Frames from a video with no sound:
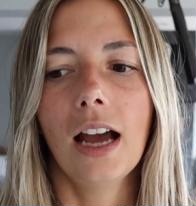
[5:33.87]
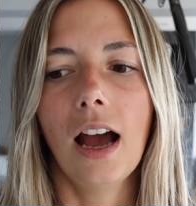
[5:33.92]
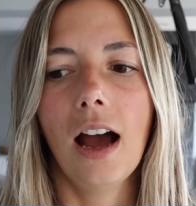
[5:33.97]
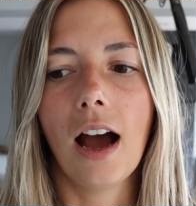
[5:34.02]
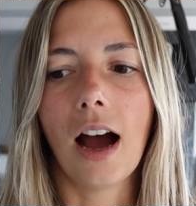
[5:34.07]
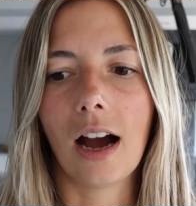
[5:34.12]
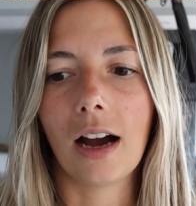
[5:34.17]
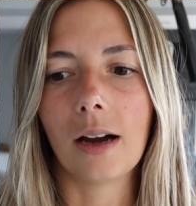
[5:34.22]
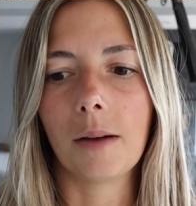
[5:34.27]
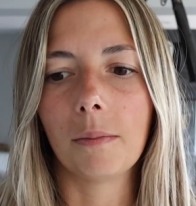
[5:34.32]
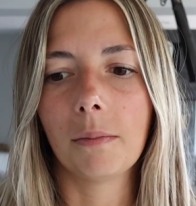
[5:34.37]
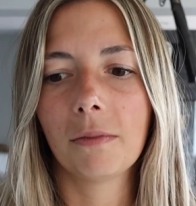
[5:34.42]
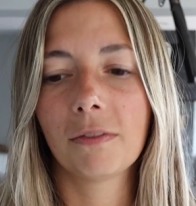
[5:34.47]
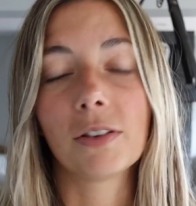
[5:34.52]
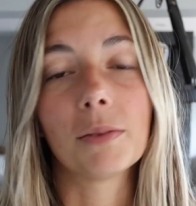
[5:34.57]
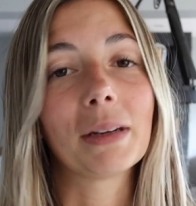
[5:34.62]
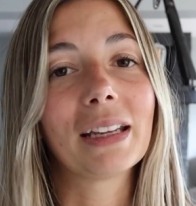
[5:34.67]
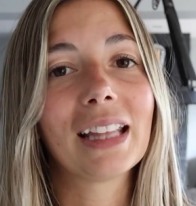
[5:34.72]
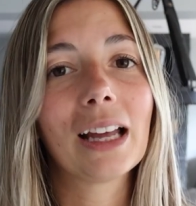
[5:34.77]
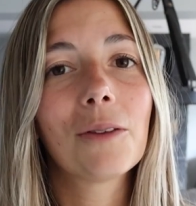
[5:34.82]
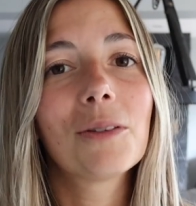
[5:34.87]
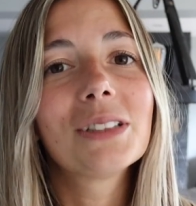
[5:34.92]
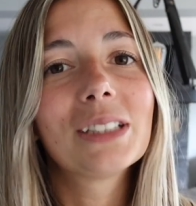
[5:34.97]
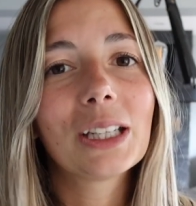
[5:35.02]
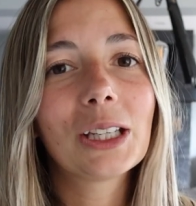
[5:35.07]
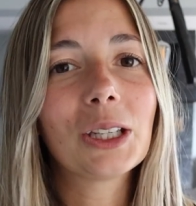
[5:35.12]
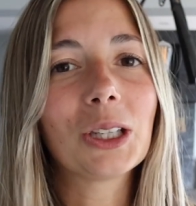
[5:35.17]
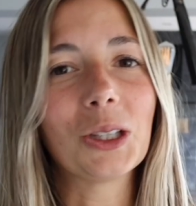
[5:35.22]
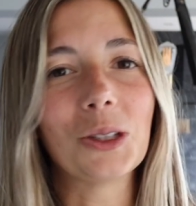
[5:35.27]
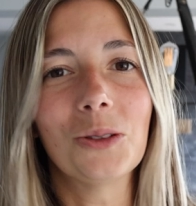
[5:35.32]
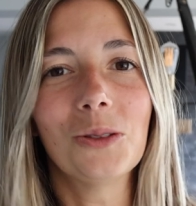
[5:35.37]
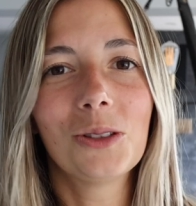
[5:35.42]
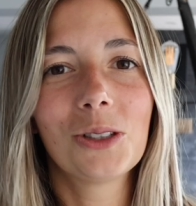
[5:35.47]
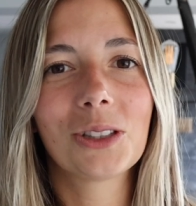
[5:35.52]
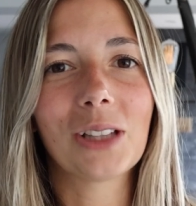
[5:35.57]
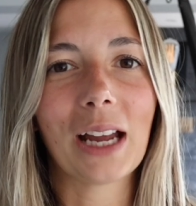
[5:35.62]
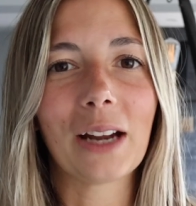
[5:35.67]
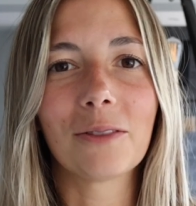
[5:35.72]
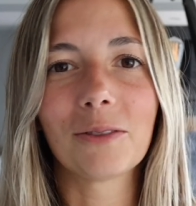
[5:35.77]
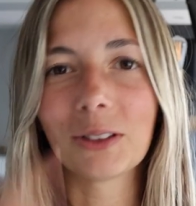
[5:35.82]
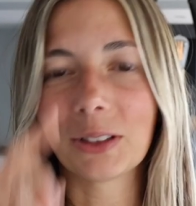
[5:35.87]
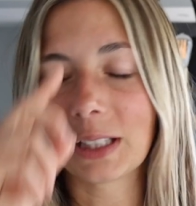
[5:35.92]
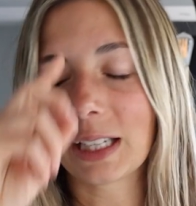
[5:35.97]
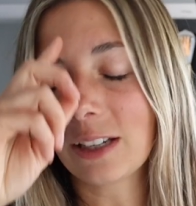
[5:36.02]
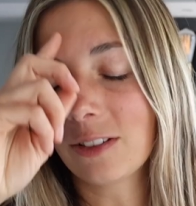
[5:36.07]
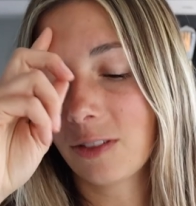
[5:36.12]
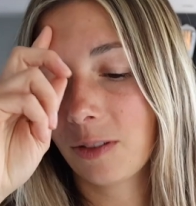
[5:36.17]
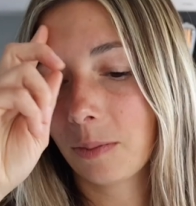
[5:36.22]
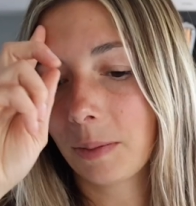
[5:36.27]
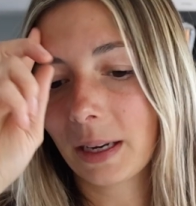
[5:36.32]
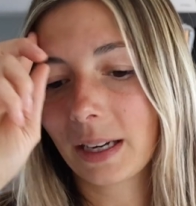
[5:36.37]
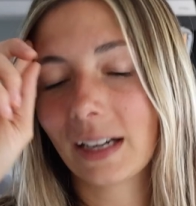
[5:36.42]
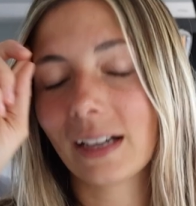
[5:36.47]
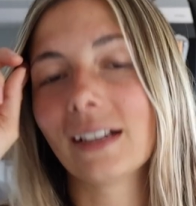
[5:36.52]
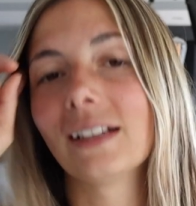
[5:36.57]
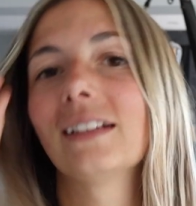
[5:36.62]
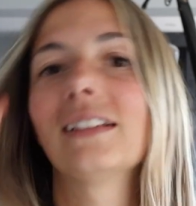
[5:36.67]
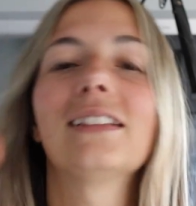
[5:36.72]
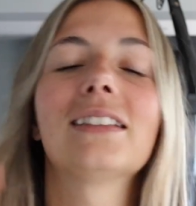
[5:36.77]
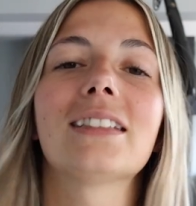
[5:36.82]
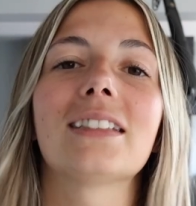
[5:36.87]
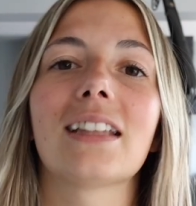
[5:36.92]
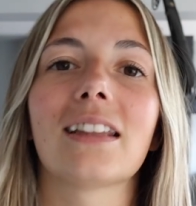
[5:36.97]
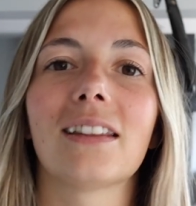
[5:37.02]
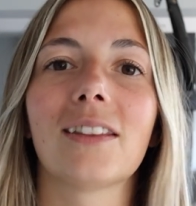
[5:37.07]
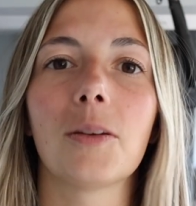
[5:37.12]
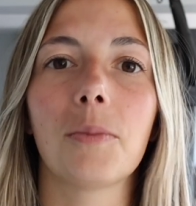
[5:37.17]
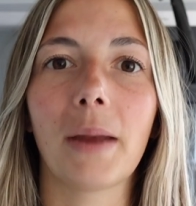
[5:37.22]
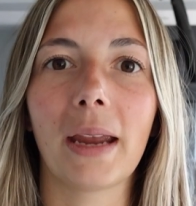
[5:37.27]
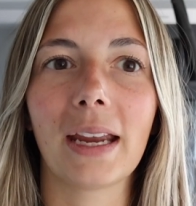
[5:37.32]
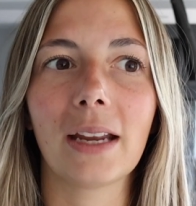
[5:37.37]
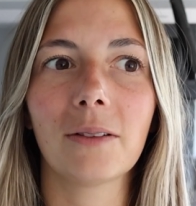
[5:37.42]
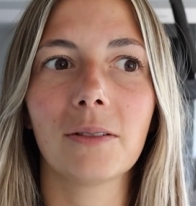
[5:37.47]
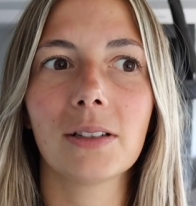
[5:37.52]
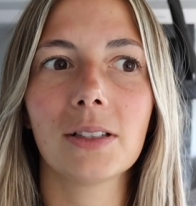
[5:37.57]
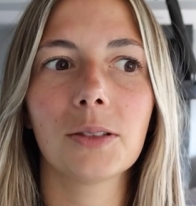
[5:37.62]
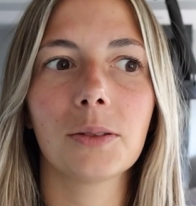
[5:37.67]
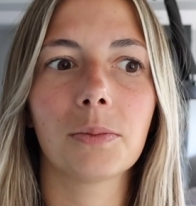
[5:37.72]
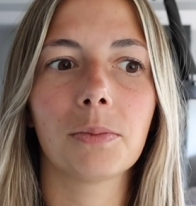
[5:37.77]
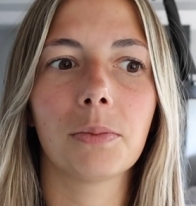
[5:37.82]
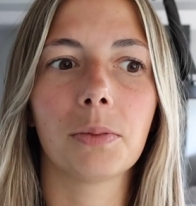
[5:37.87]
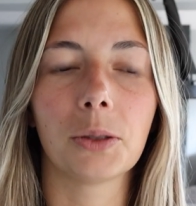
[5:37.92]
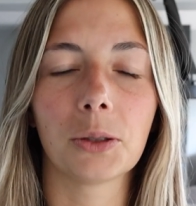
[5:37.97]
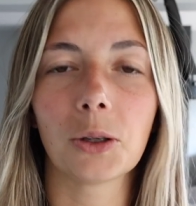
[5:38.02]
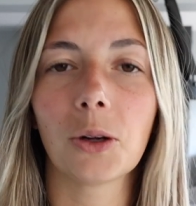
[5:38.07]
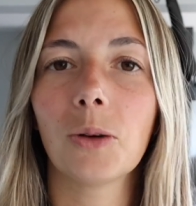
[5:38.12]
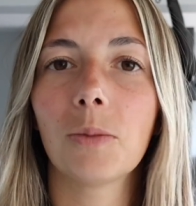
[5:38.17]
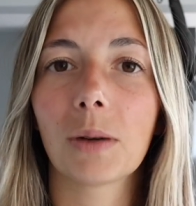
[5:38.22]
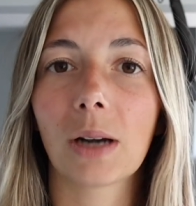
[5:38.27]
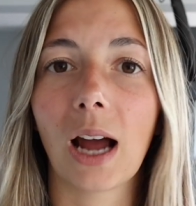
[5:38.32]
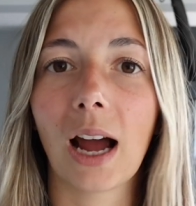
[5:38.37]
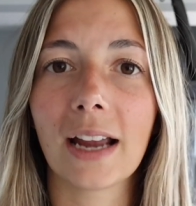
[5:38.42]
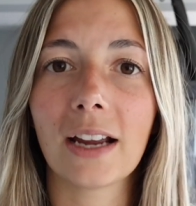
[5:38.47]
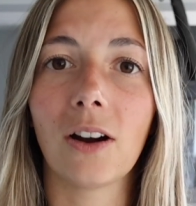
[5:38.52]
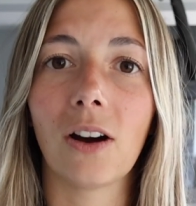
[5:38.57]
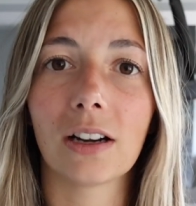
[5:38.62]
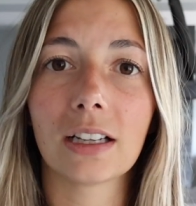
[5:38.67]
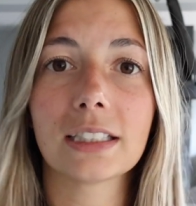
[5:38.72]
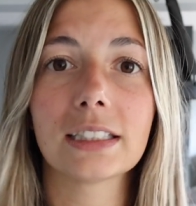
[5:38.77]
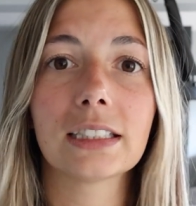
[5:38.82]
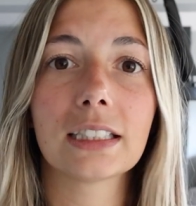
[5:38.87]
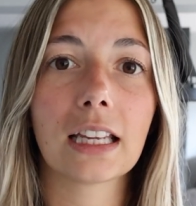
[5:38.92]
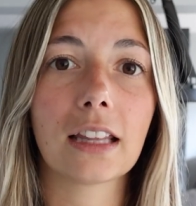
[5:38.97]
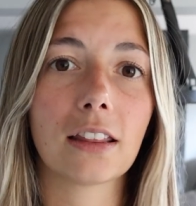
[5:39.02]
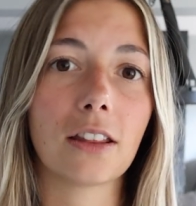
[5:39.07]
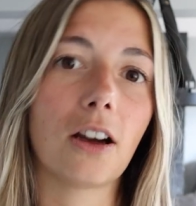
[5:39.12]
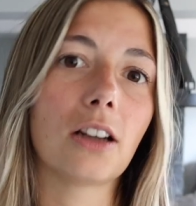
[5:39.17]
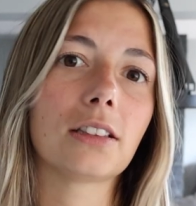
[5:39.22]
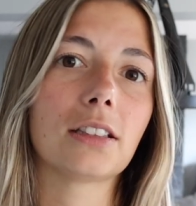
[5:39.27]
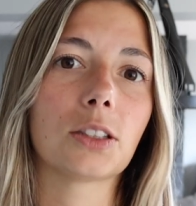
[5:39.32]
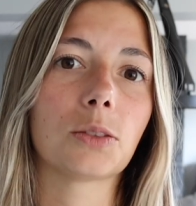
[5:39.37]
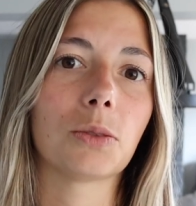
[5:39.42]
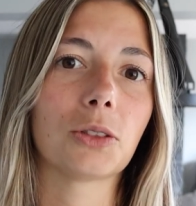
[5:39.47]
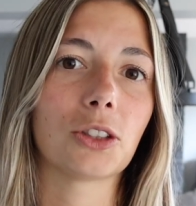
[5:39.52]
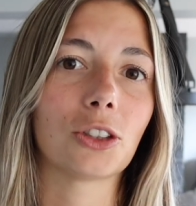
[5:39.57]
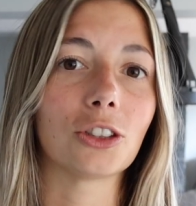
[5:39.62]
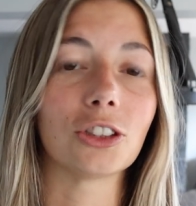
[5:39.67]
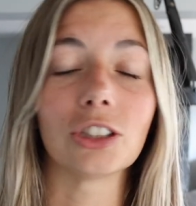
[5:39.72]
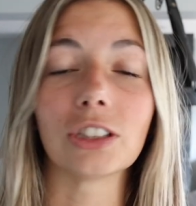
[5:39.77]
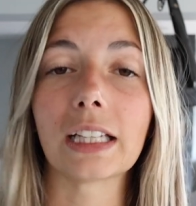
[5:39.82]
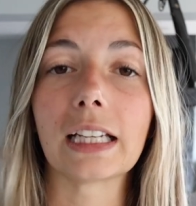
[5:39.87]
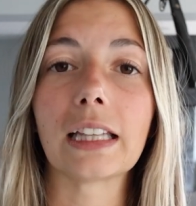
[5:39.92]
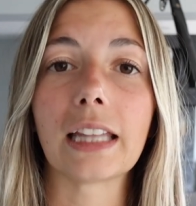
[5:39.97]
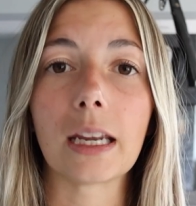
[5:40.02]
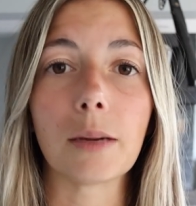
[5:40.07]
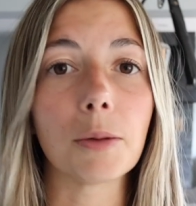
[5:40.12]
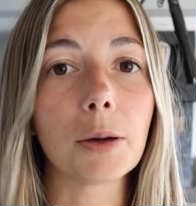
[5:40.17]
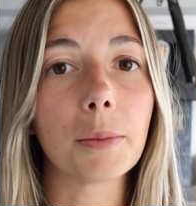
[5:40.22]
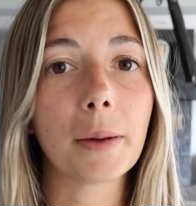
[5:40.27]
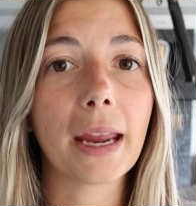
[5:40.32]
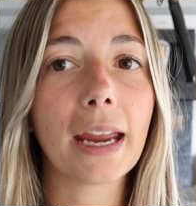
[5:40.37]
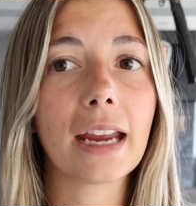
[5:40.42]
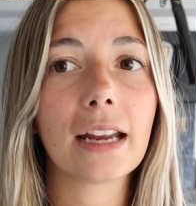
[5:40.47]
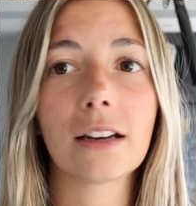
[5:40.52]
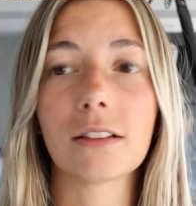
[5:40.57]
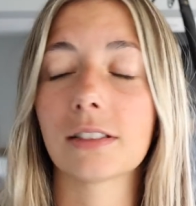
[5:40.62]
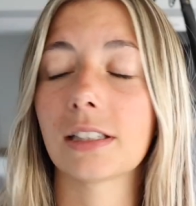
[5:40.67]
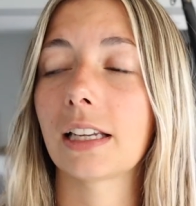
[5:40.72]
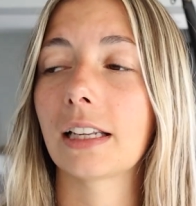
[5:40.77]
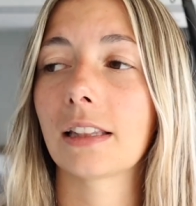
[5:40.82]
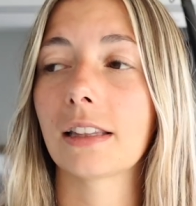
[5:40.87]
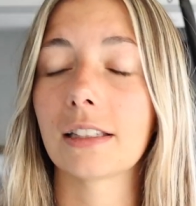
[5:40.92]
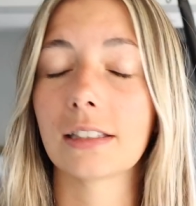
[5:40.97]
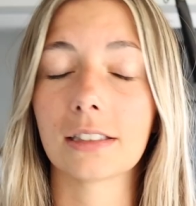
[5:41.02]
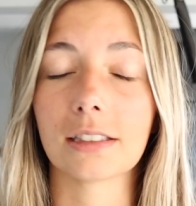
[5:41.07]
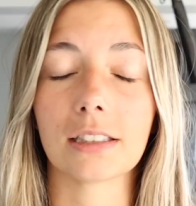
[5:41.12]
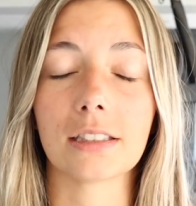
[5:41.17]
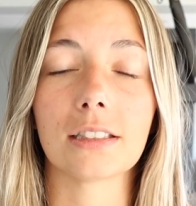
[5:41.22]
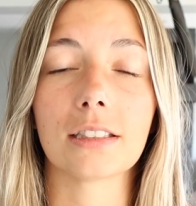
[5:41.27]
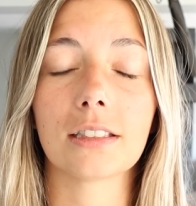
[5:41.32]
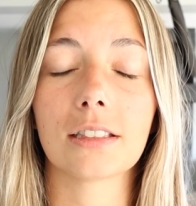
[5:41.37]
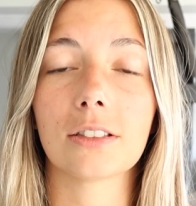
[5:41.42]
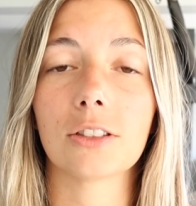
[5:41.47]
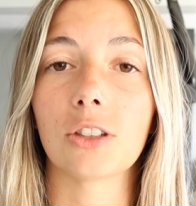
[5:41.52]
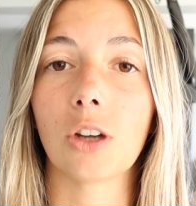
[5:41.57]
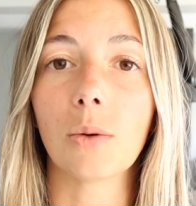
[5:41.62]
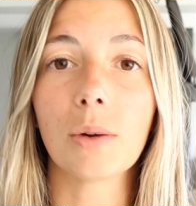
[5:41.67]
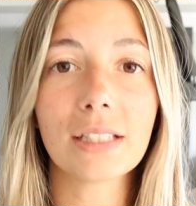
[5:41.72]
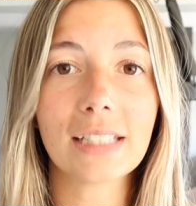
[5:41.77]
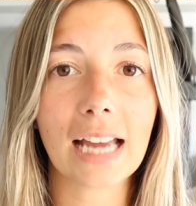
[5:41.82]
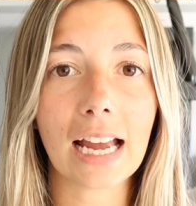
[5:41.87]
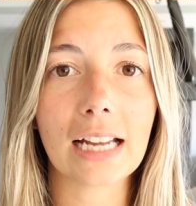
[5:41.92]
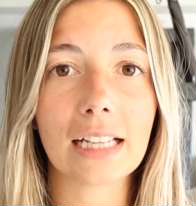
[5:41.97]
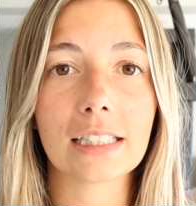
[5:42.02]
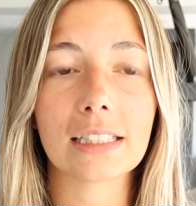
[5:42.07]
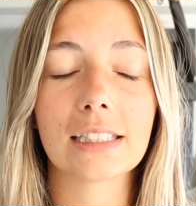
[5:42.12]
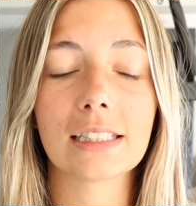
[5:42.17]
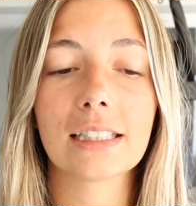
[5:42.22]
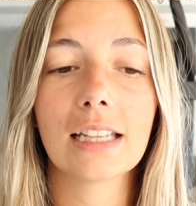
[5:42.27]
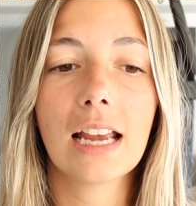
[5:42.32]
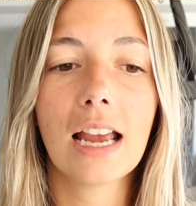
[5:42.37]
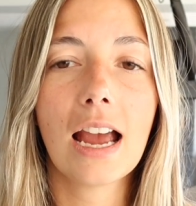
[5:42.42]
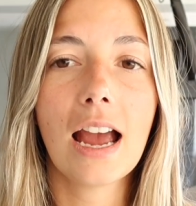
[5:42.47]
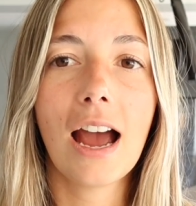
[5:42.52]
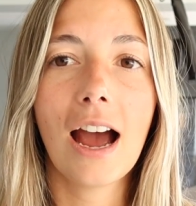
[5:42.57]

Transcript: For me, that was a huge sigh of relief because the pain was brutal, but I honestly thought this was early labor pain. I was like, this is so intense.